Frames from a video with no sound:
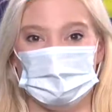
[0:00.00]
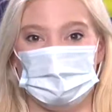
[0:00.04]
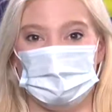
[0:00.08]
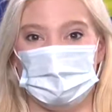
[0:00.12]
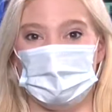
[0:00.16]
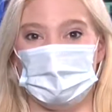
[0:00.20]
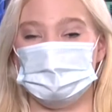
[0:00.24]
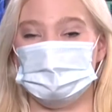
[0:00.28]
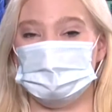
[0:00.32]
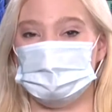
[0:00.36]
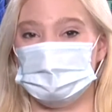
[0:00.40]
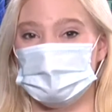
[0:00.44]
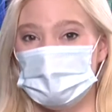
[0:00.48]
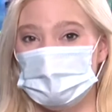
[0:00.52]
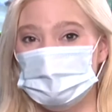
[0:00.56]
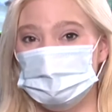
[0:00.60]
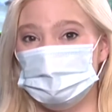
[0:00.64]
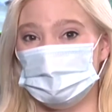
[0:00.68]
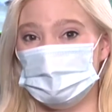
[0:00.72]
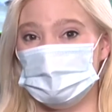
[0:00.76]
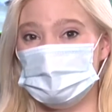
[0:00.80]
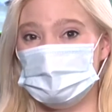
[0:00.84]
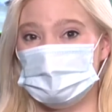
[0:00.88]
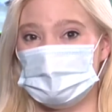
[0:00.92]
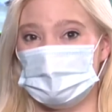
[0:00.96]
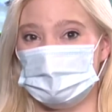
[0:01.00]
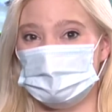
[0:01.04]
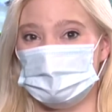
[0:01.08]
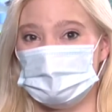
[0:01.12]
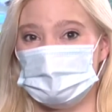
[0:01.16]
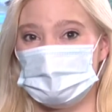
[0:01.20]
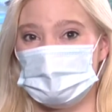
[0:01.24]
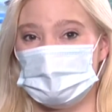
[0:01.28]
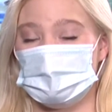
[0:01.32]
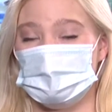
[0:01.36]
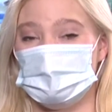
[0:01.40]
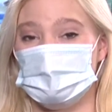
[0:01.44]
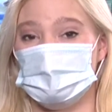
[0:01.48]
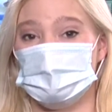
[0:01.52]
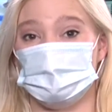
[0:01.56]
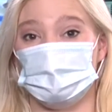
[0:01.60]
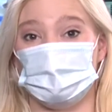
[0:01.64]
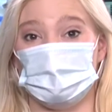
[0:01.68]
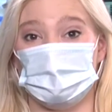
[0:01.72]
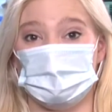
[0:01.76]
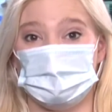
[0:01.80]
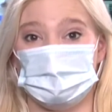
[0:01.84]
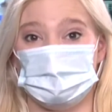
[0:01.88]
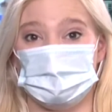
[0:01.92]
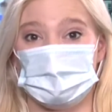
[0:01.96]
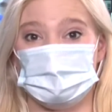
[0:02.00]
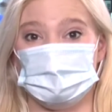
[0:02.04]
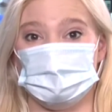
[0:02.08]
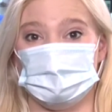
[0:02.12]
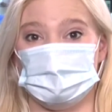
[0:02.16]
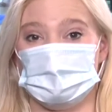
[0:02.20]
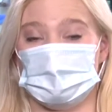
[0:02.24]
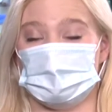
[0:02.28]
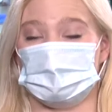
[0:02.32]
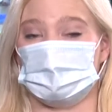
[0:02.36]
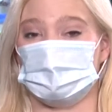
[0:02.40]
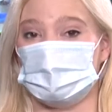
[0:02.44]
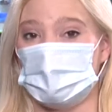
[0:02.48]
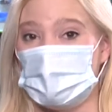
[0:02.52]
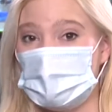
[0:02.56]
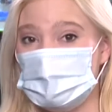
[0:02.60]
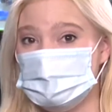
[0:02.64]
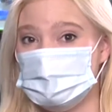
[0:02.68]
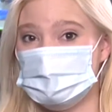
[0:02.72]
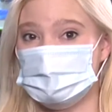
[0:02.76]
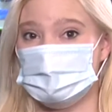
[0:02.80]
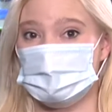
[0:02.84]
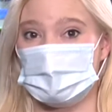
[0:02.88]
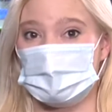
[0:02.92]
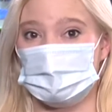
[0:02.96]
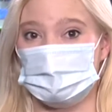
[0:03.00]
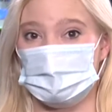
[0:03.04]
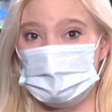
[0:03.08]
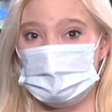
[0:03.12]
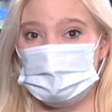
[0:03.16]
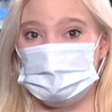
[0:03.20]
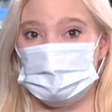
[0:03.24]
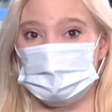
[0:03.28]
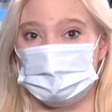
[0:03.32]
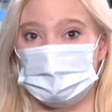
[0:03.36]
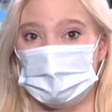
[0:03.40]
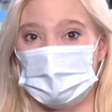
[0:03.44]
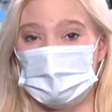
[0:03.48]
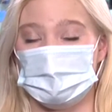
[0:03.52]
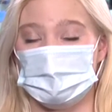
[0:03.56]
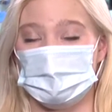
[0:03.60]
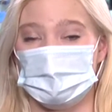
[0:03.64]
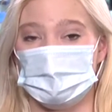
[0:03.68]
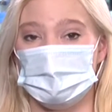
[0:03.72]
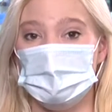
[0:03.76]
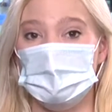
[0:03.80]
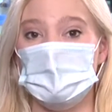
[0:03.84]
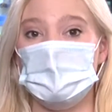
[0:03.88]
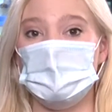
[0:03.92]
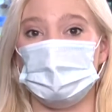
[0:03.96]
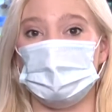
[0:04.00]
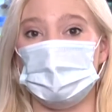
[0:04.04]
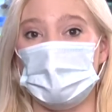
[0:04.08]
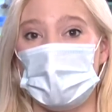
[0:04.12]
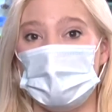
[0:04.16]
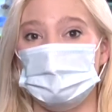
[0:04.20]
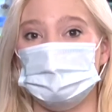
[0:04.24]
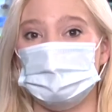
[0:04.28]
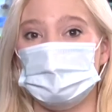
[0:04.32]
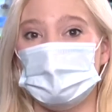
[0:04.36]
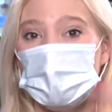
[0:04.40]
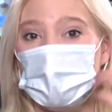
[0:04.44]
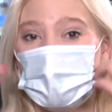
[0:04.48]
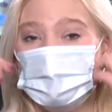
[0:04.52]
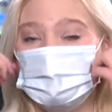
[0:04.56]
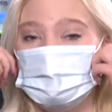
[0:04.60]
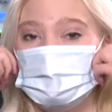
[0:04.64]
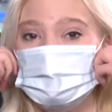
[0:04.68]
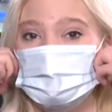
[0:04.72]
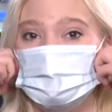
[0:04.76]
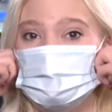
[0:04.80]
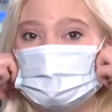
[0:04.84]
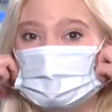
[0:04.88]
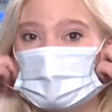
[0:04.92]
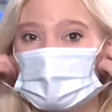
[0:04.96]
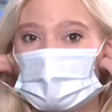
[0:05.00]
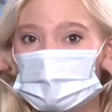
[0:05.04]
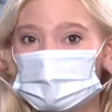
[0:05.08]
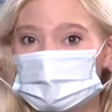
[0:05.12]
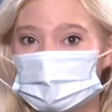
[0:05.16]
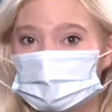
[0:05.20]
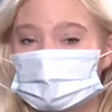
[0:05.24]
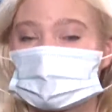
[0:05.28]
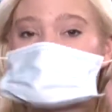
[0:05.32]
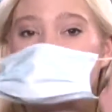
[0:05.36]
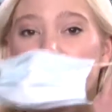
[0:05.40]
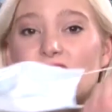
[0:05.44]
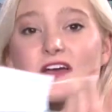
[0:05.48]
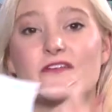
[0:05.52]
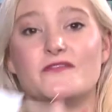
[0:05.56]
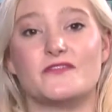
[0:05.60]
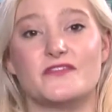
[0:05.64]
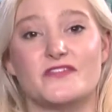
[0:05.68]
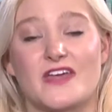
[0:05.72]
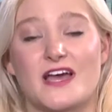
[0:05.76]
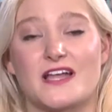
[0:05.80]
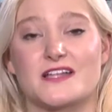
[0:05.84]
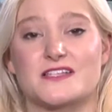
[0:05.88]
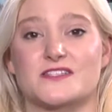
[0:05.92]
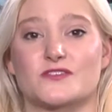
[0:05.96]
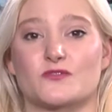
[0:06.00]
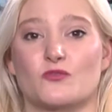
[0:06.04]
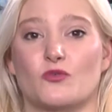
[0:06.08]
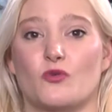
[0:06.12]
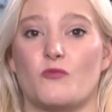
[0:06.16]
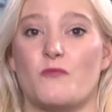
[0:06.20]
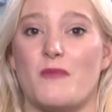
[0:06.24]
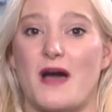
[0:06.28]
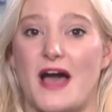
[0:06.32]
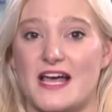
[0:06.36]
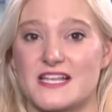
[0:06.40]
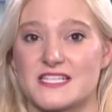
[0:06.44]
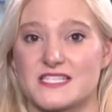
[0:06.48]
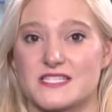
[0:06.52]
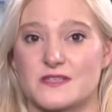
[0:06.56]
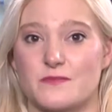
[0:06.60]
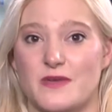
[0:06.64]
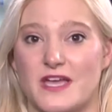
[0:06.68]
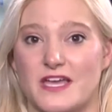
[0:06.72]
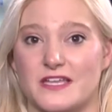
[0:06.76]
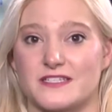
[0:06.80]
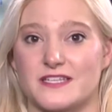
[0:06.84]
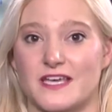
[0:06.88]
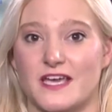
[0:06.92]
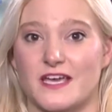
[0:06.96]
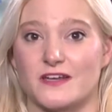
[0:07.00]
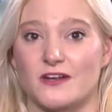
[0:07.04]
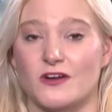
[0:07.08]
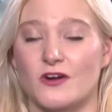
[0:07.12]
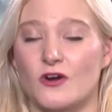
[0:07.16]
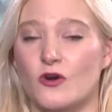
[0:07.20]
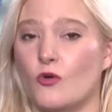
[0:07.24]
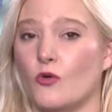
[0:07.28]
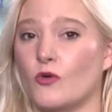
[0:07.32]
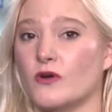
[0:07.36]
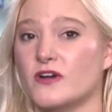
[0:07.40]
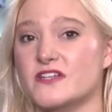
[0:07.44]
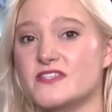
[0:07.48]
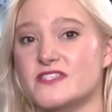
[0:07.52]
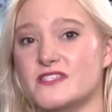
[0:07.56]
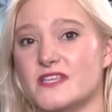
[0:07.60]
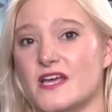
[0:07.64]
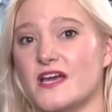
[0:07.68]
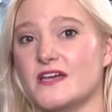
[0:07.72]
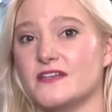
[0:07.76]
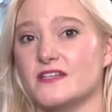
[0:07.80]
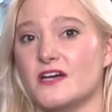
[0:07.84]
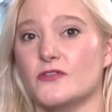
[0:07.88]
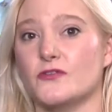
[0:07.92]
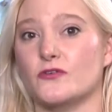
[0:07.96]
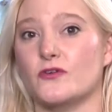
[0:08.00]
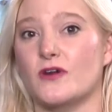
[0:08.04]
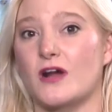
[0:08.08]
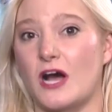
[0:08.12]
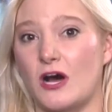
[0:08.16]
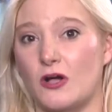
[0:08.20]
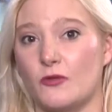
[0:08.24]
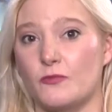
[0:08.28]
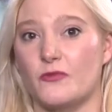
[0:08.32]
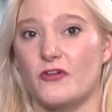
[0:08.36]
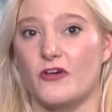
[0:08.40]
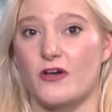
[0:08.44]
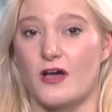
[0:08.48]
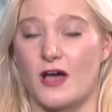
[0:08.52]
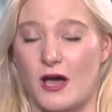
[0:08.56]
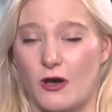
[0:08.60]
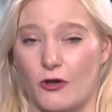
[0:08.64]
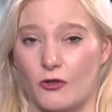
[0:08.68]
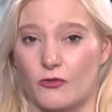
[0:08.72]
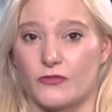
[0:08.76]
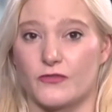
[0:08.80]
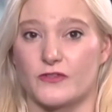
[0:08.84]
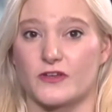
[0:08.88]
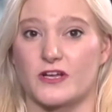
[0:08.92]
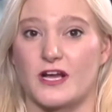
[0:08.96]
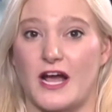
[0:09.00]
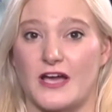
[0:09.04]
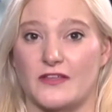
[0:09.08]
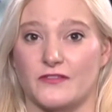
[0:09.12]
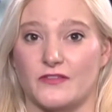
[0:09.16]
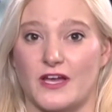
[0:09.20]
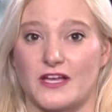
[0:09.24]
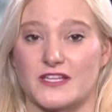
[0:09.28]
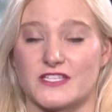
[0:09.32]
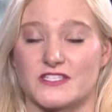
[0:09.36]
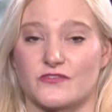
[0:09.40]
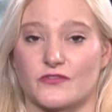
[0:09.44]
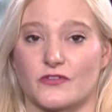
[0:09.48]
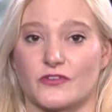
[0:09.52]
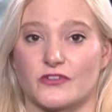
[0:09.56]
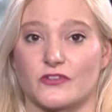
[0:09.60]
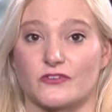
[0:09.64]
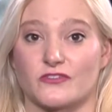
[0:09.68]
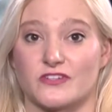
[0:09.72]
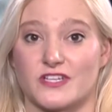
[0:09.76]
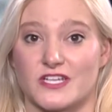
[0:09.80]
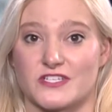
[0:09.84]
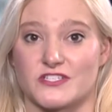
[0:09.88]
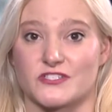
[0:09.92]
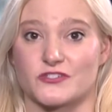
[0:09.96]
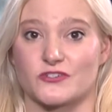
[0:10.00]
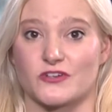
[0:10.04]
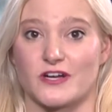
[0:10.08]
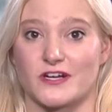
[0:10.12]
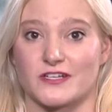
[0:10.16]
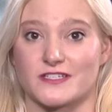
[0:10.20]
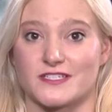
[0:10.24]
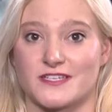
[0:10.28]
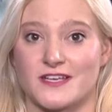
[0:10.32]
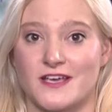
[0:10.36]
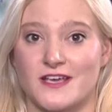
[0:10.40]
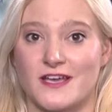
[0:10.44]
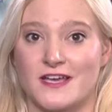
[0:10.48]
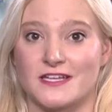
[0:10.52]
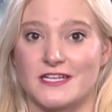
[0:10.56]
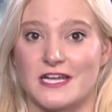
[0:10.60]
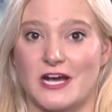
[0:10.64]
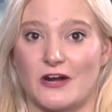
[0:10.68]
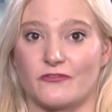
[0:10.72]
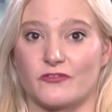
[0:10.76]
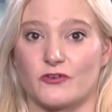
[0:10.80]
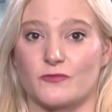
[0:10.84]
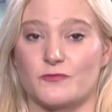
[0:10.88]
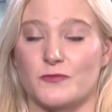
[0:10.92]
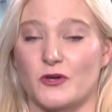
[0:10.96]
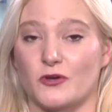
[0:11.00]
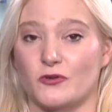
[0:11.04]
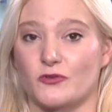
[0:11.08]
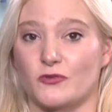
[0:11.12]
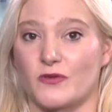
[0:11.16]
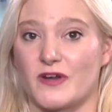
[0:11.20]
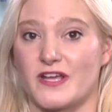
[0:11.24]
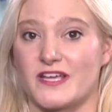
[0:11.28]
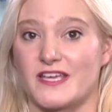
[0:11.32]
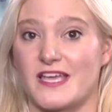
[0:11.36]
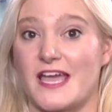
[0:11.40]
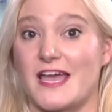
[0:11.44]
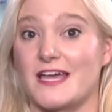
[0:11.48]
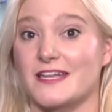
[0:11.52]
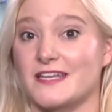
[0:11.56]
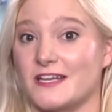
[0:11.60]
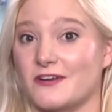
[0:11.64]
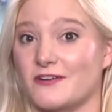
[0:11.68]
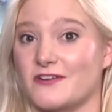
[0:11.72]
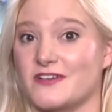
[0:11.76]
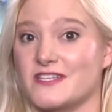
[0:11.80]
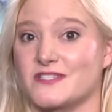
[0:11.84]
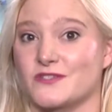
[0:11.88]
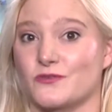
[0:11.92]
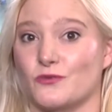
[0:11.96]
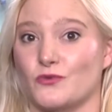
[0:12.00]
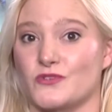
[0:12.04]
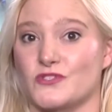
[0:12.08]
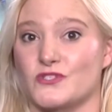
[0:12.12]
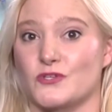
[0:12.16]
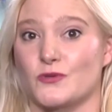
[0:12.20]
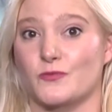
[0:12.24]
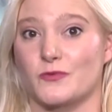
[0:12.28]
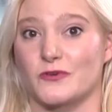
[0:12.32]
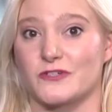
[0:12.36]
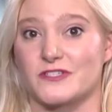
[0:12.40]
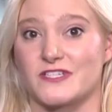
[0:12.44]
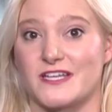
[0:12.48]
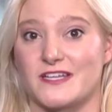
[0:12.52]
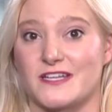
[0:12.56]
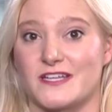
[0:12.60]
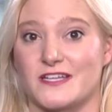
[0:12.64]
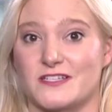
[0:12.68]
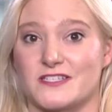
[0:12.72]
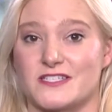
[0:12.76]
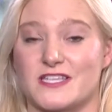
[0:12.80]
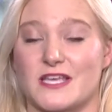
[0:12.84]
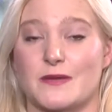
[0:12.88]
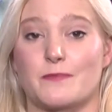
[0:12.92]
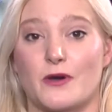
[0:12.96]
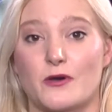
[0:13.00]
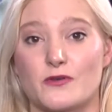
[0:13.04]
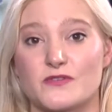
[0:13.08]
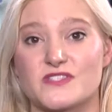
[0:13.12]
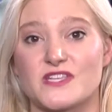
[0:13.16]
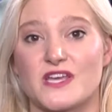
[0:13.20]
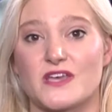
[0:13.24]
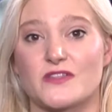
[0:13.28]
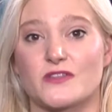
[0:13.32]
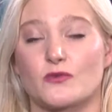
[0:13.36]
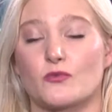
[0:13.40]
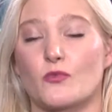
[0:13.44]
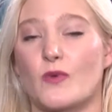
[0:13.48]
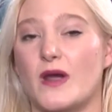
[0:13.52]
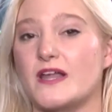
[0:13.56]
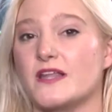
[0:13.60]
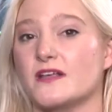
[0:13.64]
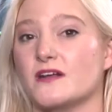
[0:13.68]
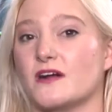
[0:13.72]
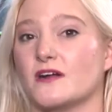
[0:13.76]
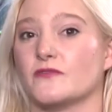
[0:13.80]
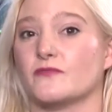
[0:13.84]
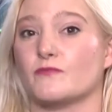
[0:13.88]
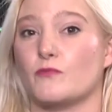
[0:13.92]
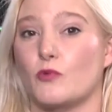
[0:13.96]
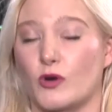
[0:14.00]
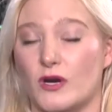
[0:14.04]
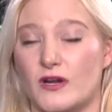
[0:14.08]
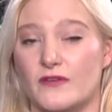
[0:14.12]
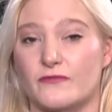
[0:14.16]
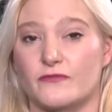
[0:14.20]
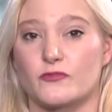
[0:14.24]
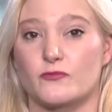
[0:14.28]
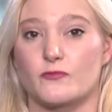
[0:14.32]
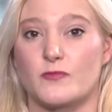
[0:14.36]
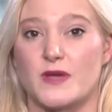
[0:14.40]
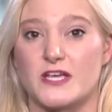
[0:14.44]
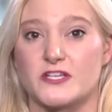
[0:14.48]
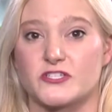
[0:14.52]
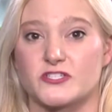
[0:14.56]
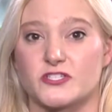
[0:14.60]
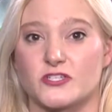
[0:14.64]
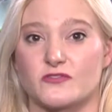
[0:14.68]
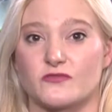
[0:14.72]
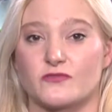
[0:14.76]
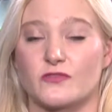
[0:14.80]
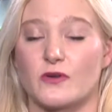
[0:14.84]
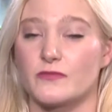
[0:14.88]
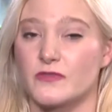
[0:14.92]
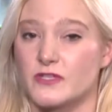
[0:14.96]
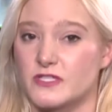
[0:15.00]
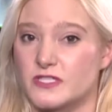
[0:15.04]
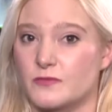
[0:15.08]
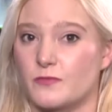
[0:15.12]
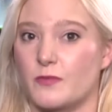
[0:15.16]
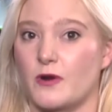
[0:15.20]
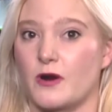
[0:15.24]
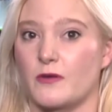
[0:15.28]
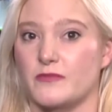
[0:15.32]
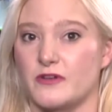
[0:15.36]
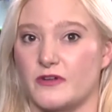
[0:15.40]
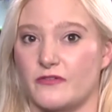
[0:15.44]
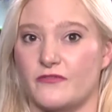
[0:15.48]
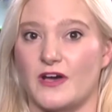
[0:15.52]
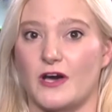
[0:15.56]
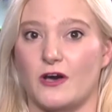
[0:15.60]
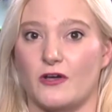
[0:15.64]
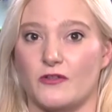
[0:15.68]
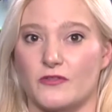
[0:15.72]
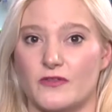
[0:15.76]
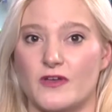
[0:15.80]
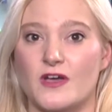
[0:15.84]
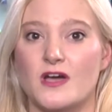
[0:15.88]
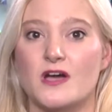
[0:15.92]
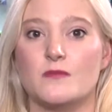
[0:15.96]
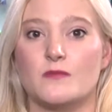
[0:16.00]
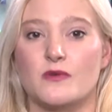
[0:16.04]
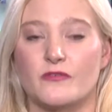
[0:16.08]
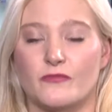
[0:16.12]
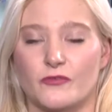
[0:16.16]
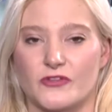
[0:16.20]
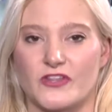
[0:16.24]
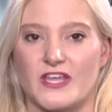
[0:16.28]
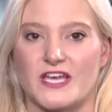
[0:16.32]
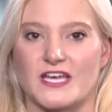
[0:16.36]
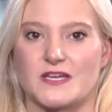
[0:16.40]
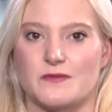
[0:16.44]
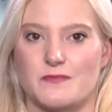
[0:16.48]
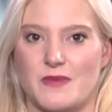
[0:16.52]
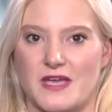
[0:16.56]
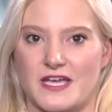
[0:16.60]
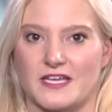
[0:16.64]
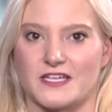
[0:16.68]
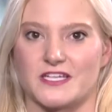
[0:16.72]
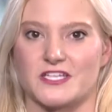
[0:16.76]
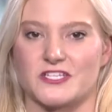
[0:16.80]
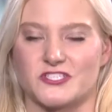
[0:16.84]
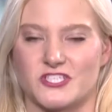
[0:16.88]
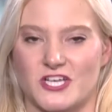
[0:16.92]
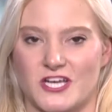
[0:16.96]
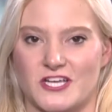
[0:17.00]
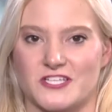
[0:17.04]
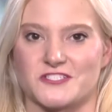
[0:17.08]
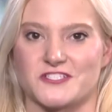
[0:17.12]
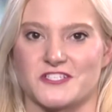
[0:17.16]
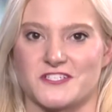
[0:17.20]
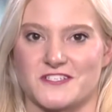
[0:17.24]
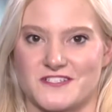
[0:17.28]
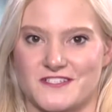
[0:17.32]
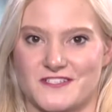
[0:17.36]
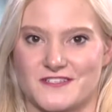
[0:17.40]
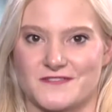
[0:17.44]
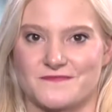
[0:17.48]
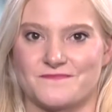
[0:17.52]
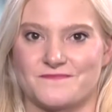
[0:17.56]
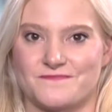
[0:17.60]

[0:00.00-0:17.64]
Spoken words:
on January 17th, school officials across the state of Pennsylvania will have the option to either lift that school mask mandate or decide other health guidelines for their district. Now, for Millcreek and Erie school superintendents, they both say they're waiting on more information from the Department of Health before they can make any changes.